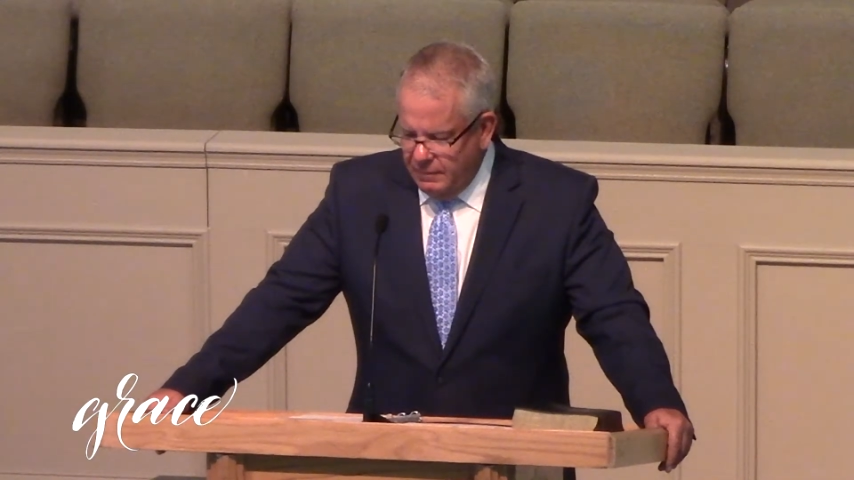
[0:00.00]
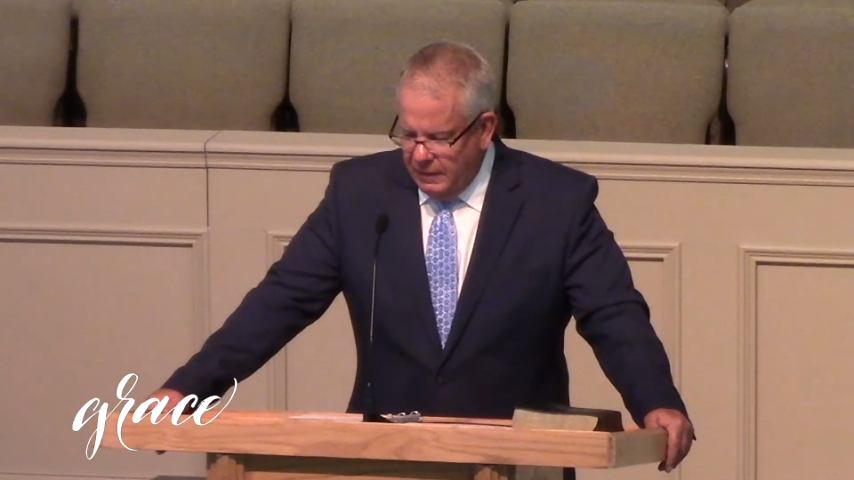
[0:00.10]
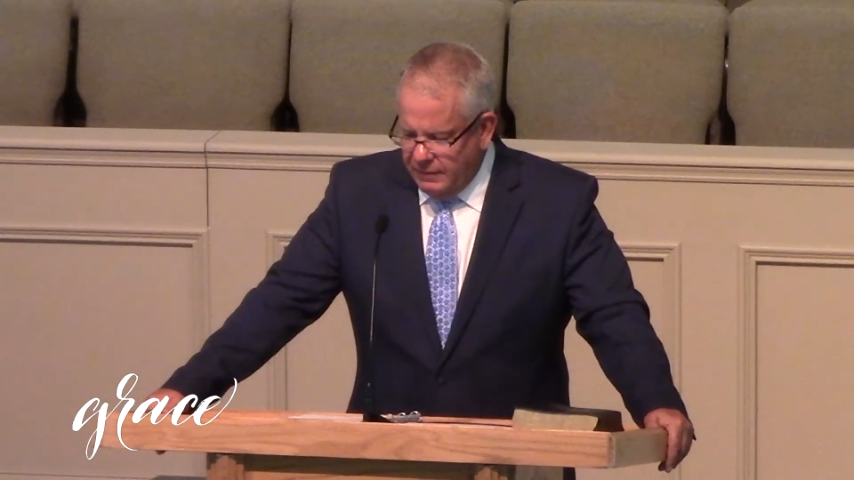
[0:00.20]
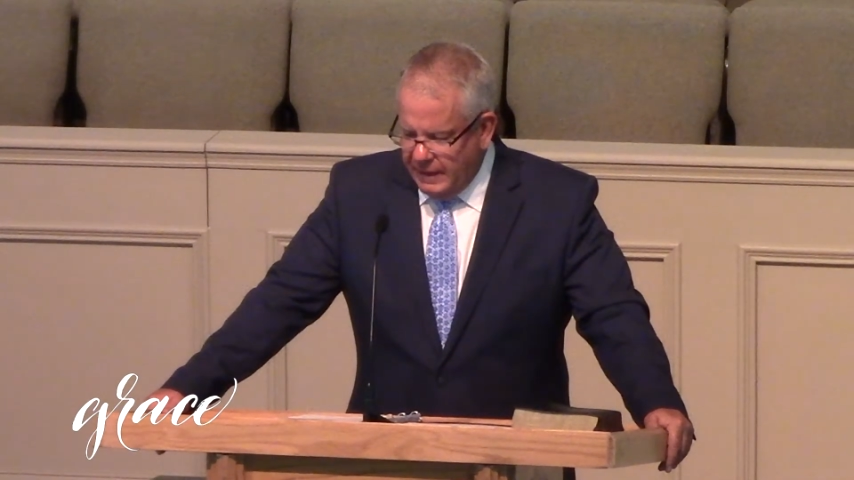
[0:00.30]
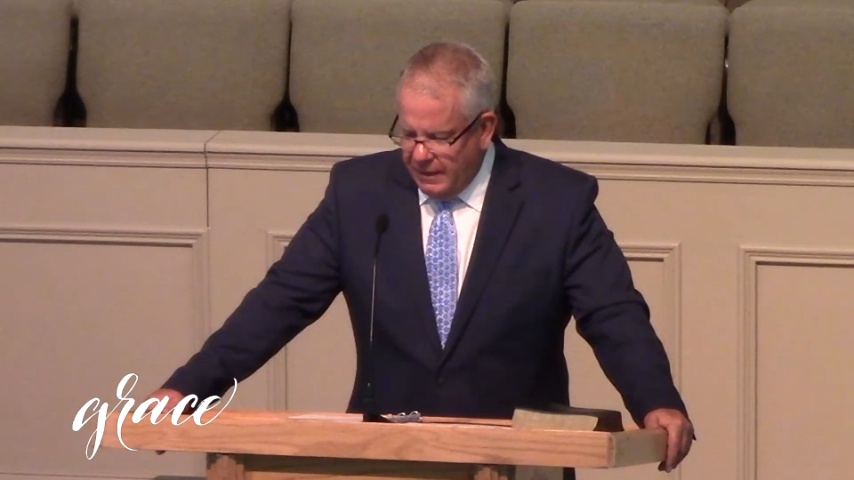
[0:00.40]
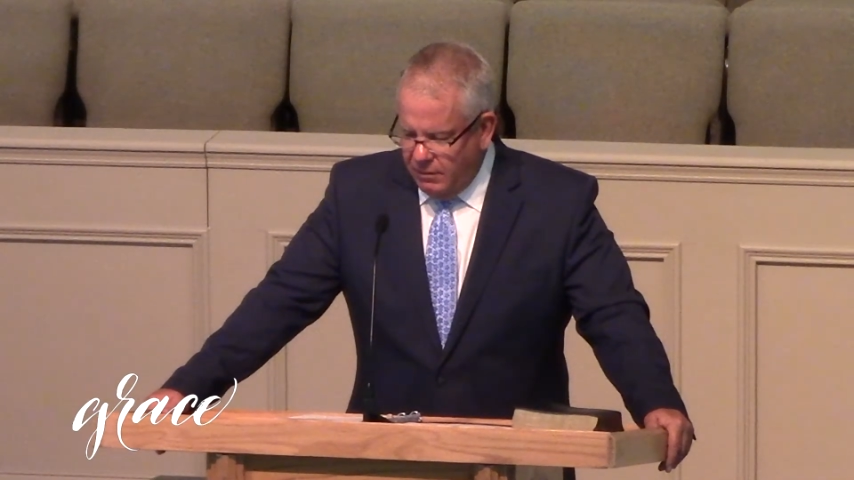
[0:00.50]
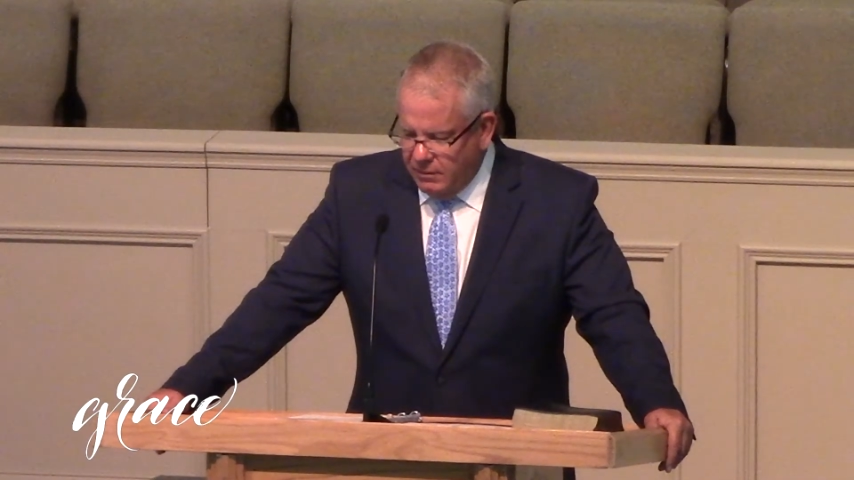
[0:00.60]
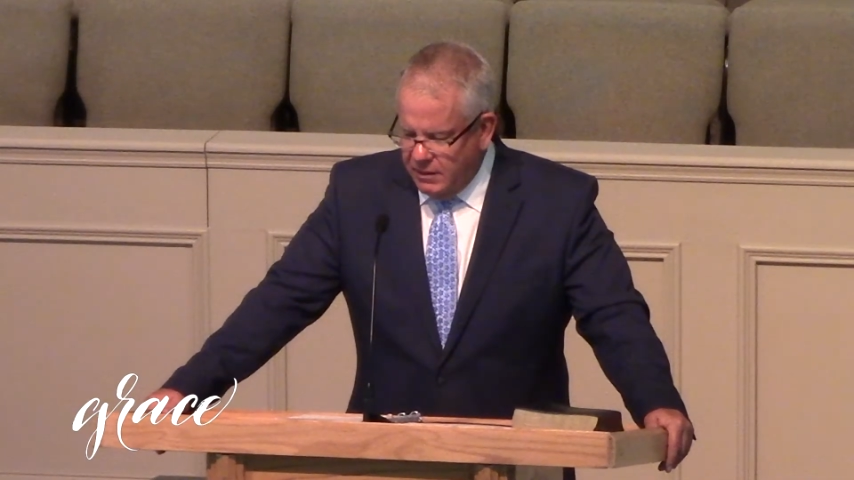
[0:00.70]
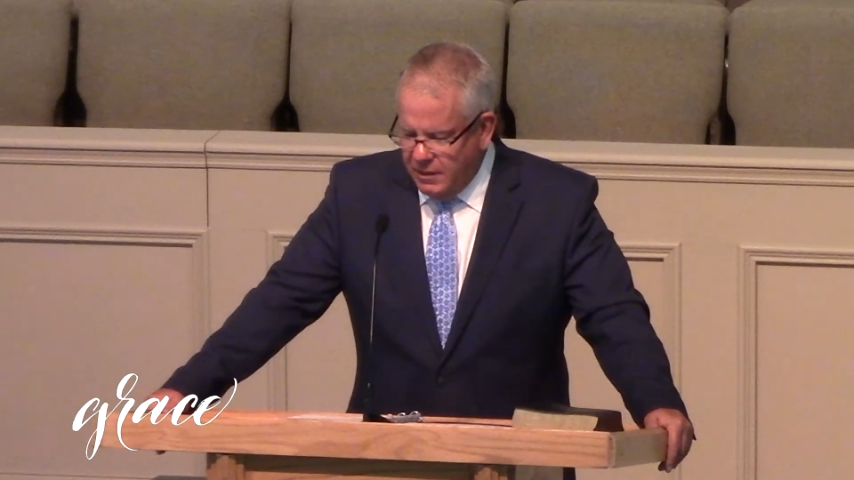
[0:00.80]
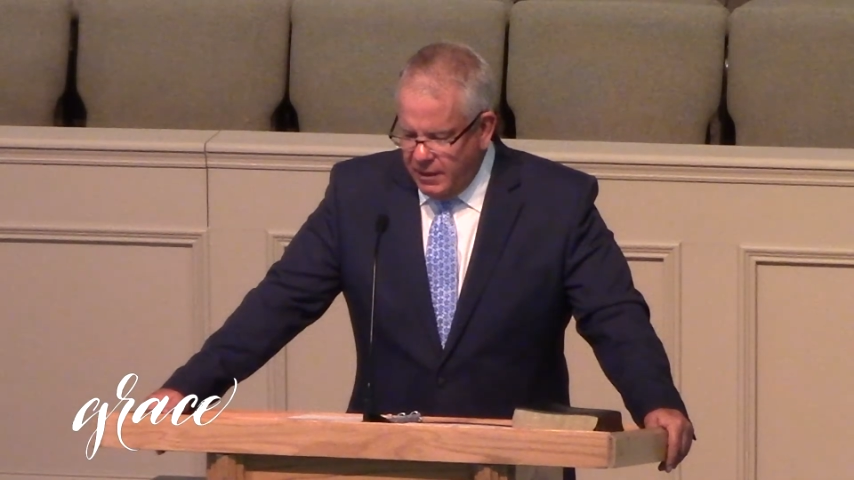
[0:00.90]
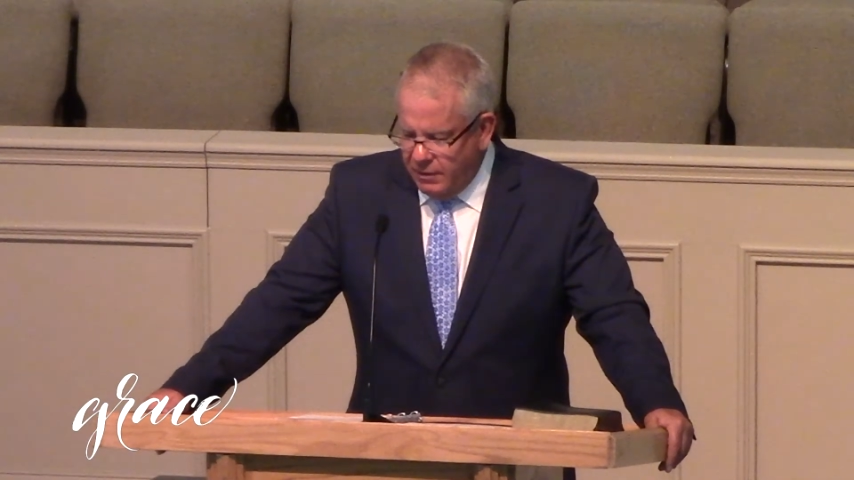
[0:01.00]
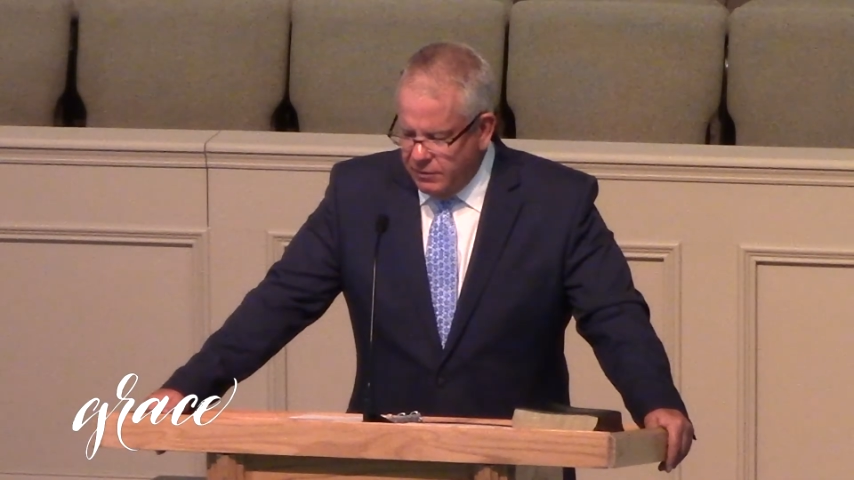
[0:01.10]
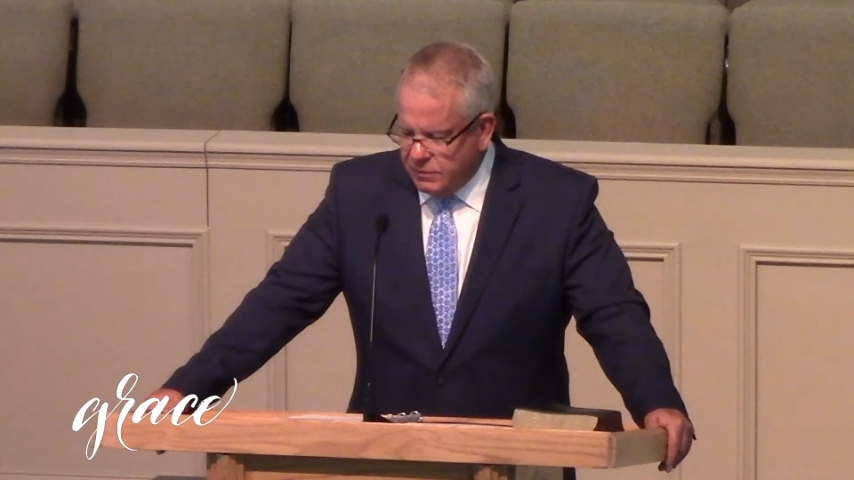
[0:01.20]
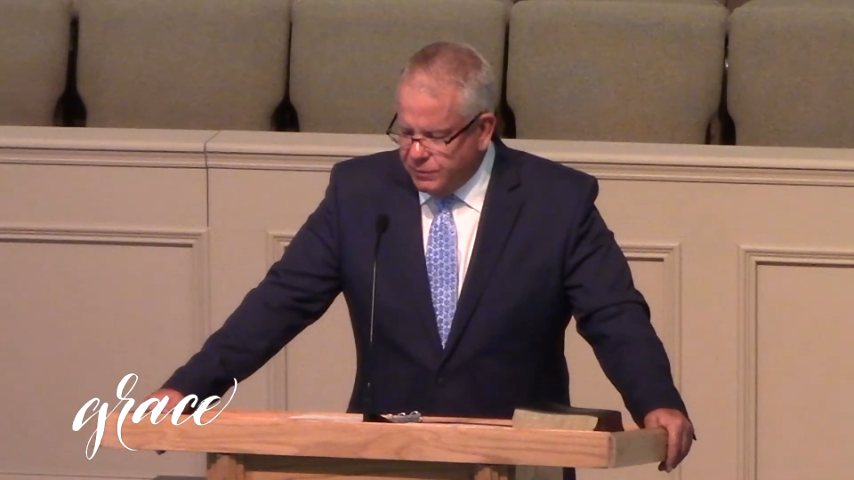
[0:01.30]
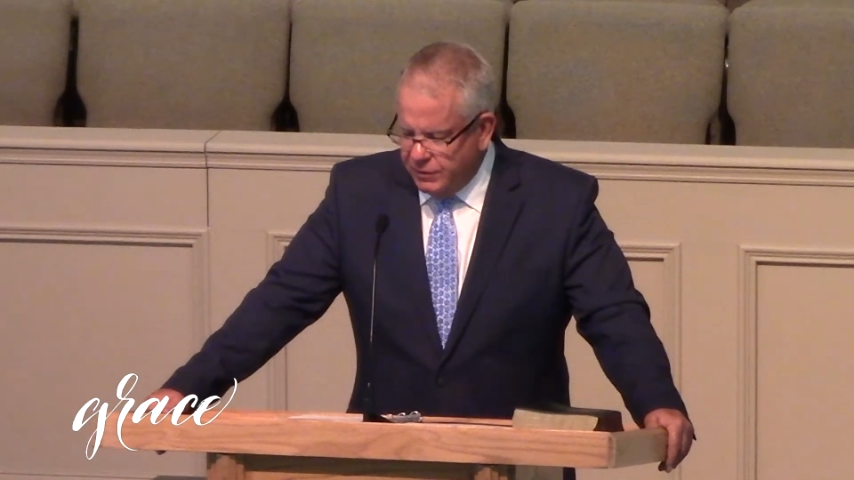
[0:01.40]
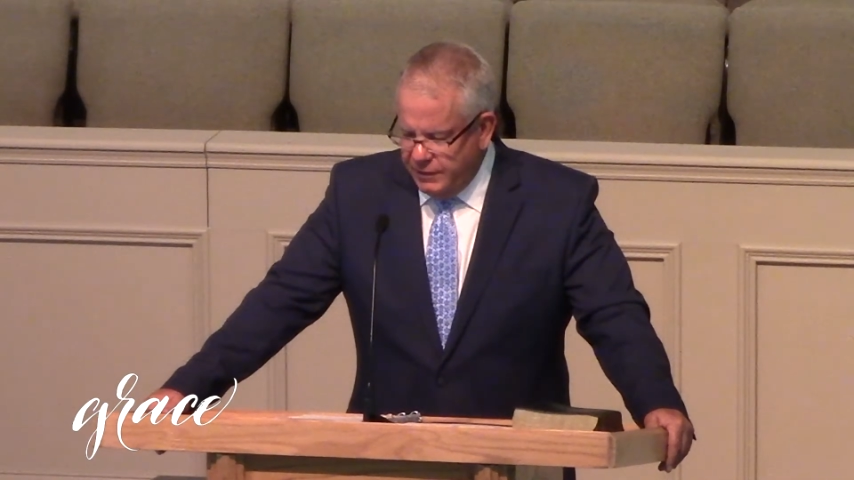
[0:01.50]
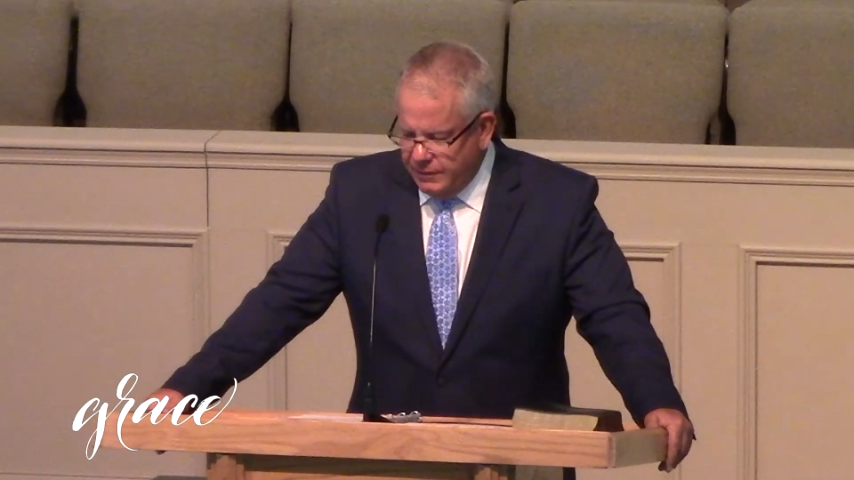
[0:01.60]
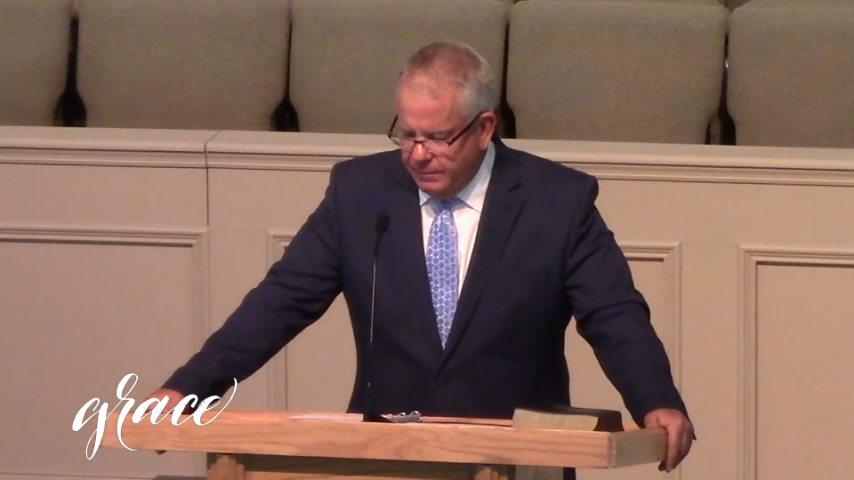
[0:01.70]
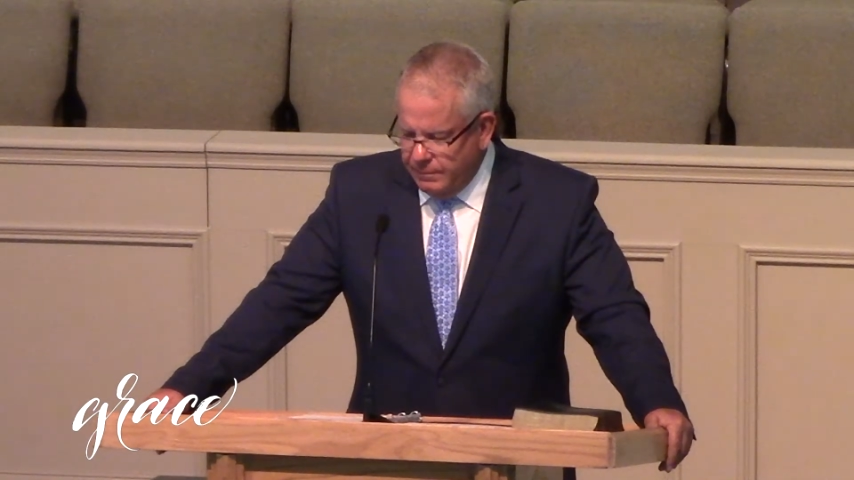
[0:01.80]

that thou cares for him,